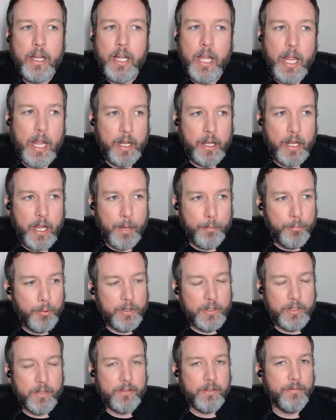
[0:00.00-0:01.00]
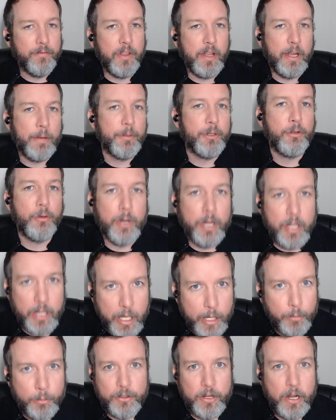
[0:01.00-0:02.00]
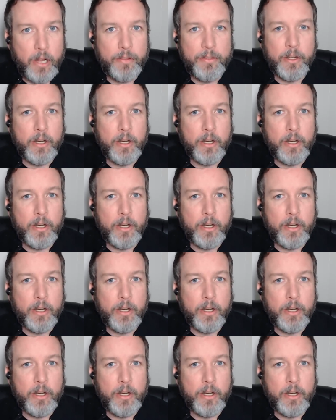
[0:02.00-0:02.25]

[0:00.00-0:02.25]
and put this inflammatory language out